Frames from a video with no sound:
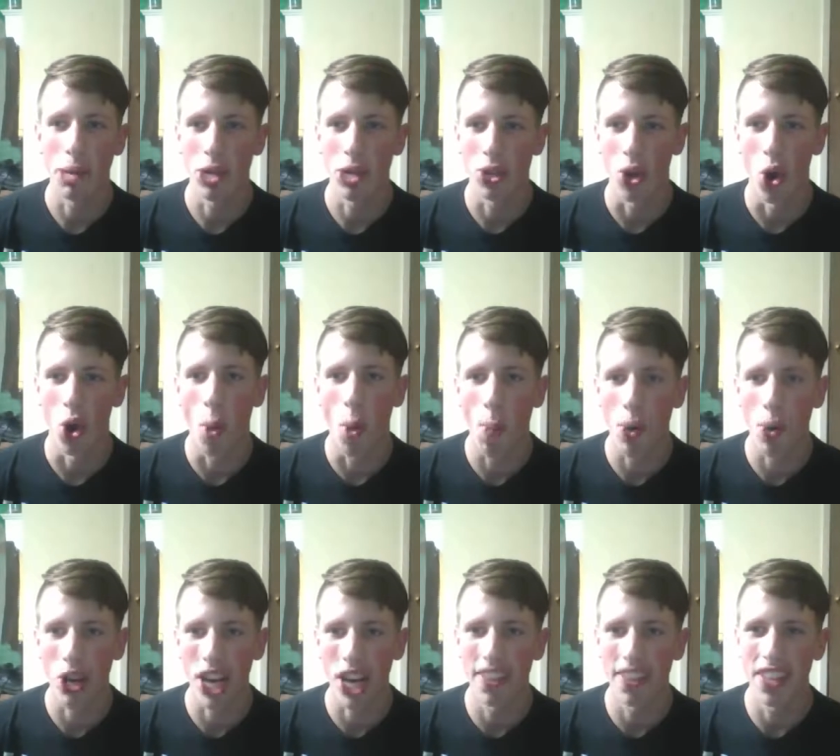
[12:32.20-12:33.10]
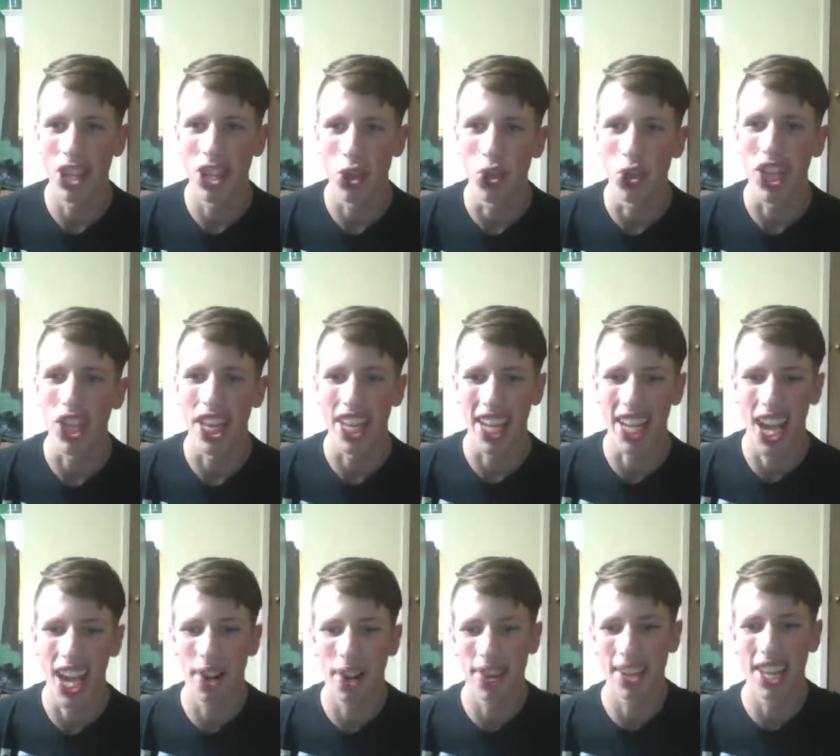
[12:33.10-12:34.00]
on your homework, I think you should get a
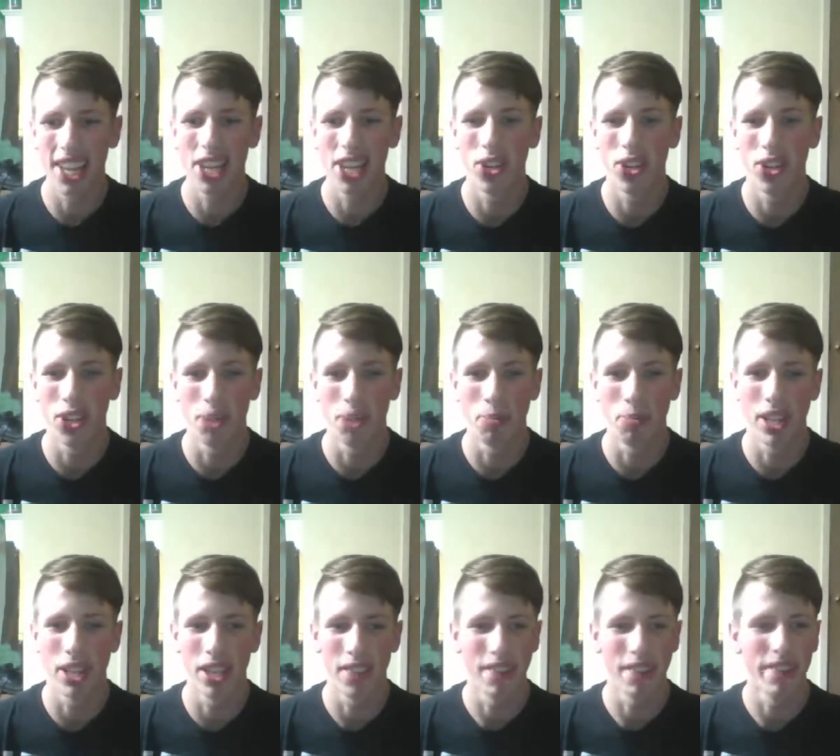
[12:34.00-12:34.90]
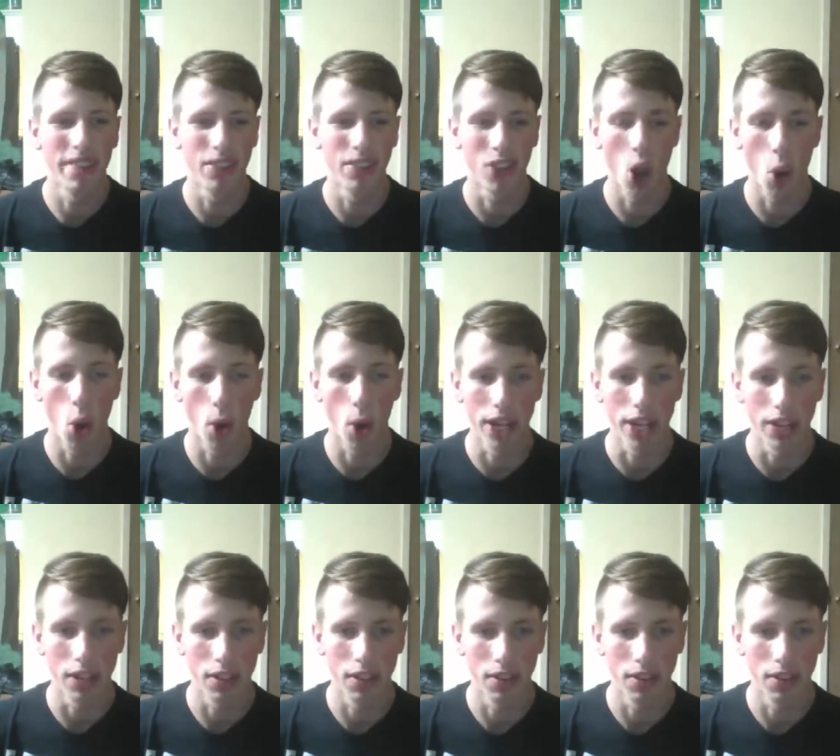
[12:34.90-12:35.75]
calculator or something. Oh, wait.